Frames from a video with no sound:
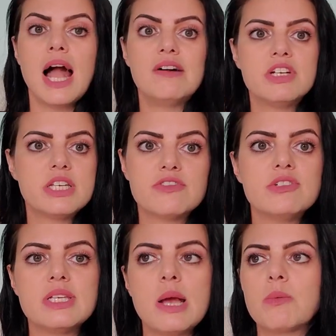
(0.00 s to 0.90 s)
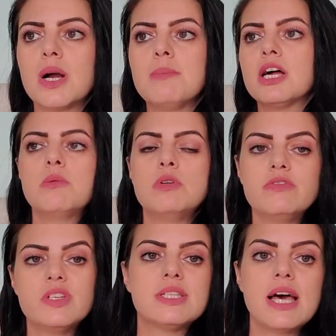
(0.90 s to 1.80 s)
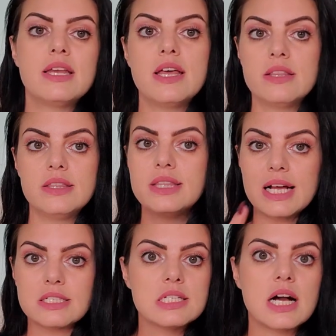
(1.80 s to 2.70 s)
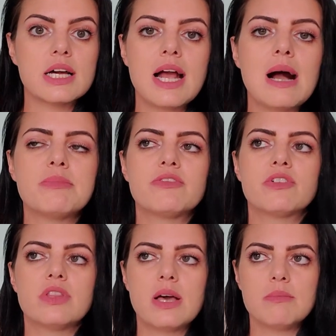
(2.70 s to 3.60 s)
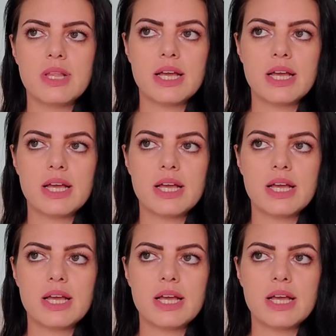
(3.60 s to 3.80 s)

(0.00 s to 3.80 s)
have a different day where I'm on a movie set and that's not going to happen for them.